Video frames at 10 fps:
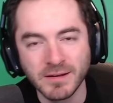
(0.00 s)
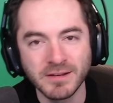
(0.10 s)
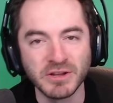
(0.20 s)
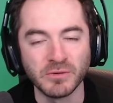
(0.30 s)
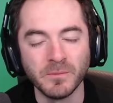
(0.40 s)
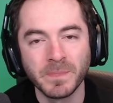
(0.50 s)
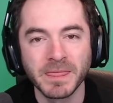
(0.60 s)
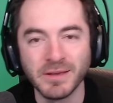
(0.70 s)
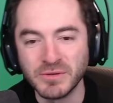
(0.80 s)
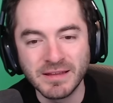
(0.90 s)
did you?
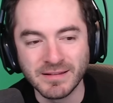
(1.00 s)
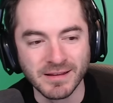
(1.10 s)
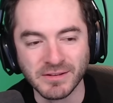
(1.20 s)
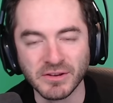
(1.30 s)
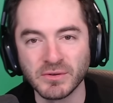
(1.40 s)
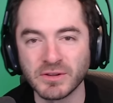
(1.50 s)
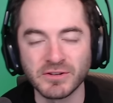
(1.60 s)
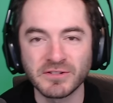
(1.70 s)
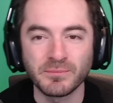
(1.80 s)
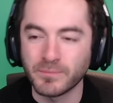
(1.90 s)
You didn't need to. You
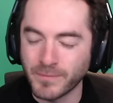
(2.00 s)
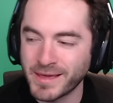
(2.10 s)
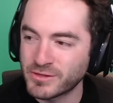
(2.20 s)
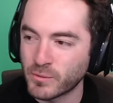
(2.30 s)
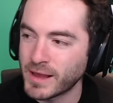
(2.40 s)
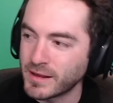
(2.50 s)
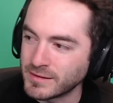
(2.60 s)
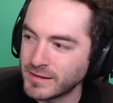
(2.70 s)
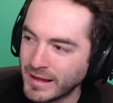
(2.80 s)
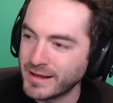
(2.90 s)
just make the ray
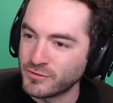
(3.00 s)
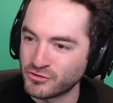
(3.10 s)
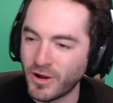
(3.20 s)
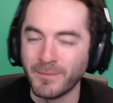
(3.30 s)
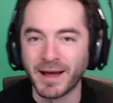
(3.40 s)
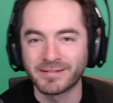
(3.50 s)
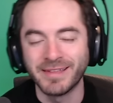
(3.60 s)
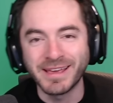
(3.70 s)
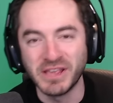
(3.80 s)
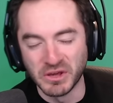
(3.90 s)
gun not have a drawback.
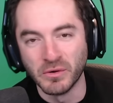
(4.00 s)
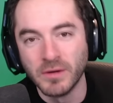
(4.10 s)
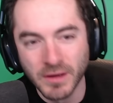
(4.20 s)
Thank you.